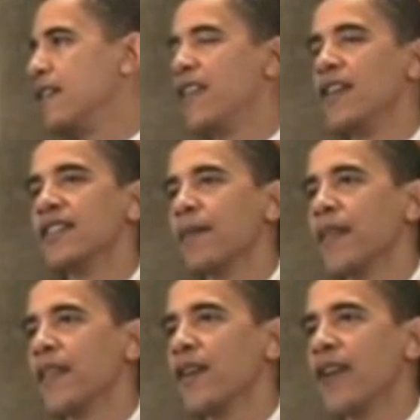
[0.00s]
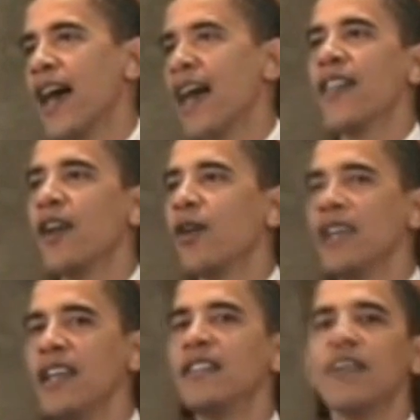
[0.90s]
that there's something they're not. They don't
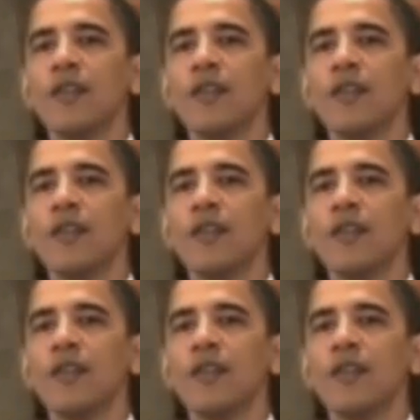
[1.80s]
need to do